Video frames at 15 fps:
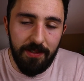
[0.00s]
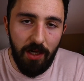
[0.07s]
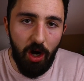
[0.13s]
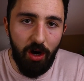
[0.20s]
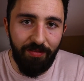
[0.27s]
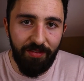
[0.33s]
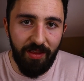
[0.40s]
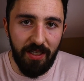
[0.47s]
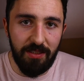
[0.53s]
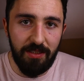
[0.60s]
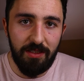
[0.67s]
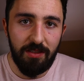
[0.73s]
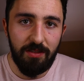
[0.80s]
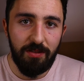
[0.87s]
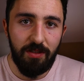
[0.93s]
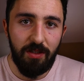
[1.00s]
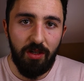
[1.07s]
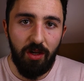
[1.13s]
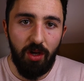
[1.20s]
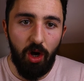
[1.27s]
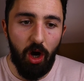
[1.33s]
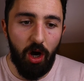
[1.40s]
of this,
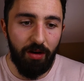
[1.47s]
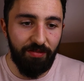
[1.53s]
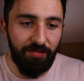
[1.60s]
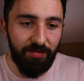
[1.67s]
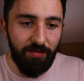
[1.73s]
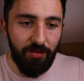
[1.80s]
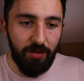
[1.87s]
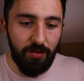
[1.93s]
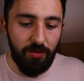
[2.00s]
of